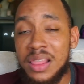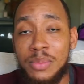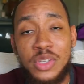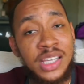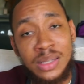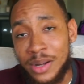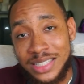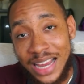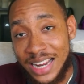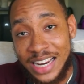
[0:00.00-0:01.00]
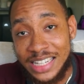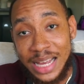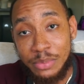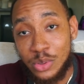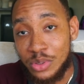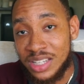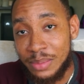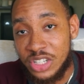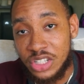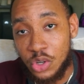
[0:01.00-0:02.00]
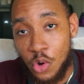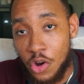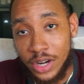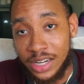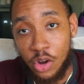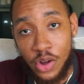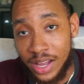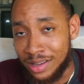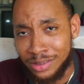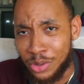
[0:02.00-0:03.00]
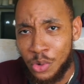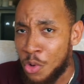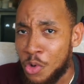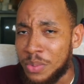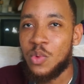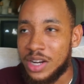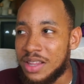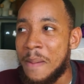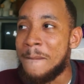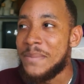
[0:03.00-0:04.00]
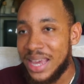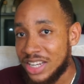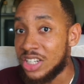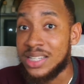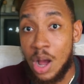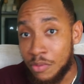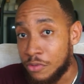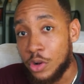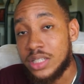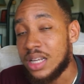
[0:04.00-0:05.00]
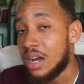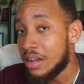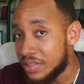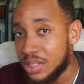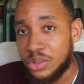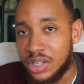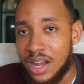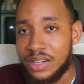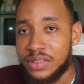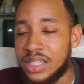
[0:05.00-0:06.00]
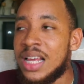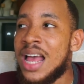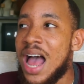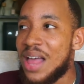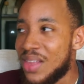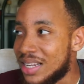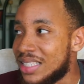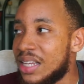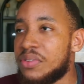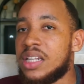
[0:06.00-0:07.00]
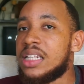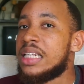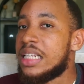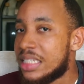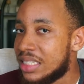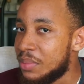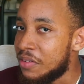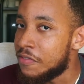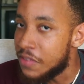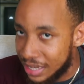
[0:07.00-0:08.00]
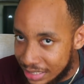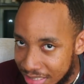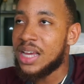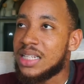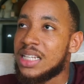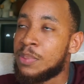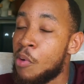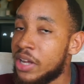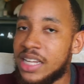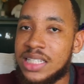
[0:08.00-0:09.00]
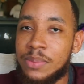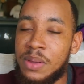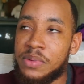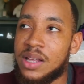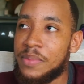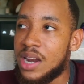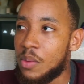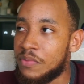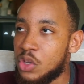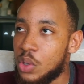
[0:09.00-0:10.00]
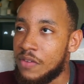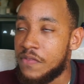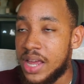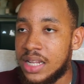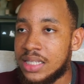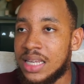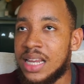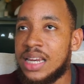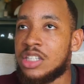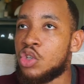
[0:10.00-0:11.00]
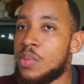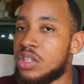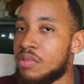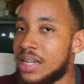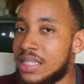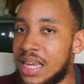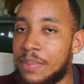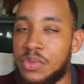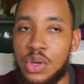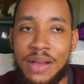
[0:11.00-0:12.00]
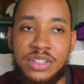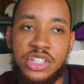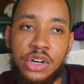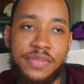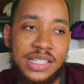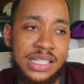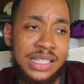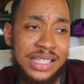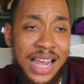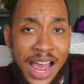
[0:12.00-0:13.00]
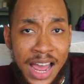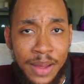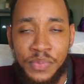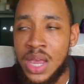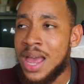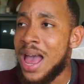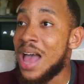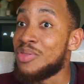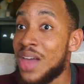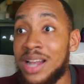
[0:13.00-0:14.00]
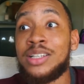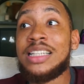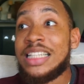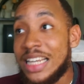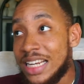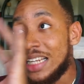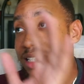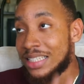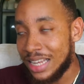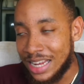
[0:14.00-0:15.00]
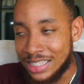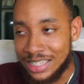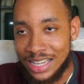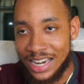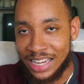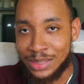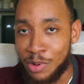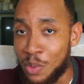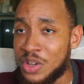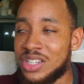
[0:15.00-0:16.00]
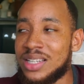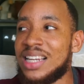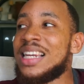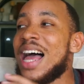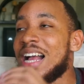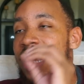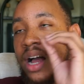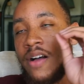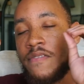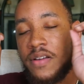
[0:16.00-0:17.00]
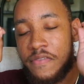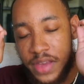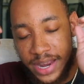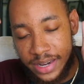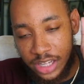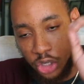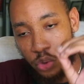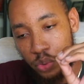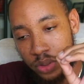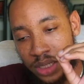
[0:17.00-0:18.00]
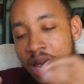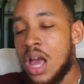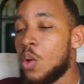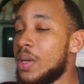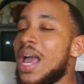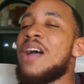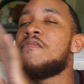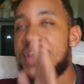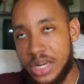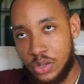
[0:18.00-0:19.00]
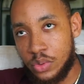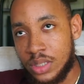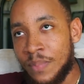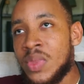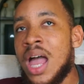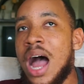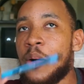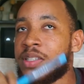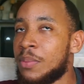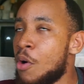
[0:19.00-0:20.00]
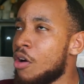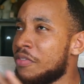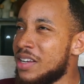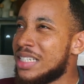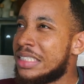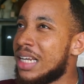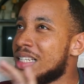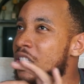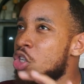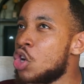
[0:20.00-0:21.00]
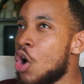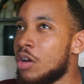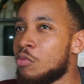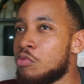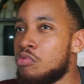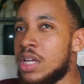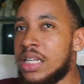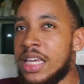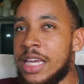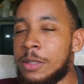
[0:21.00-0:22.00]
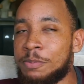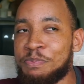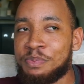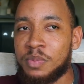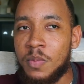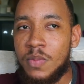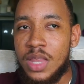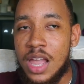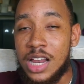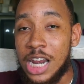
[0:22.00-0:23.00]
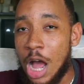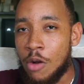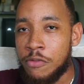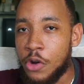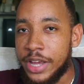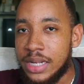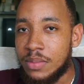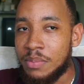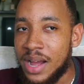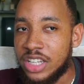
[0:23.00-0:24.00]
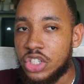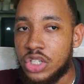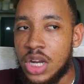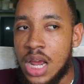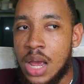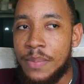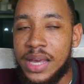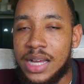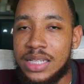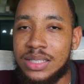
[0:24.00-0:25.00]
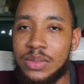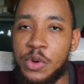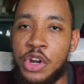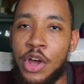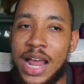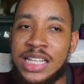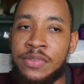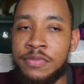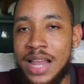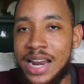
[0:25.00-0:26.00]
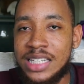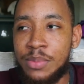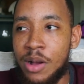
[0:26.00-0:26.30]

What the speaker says: the music is about to end anytime soon, so let me just go on and go home. One of the major downfalls of St. Lucia Carnival, and that definitely needs to be fixed, because it's pointless to people coming out with new events, and then there's so much red tape, you have to shut off at a certain time. And that bleeds into the next point, which is the lack of venues. We have venues. Our topography does not really allow for it much, because we're not as flat as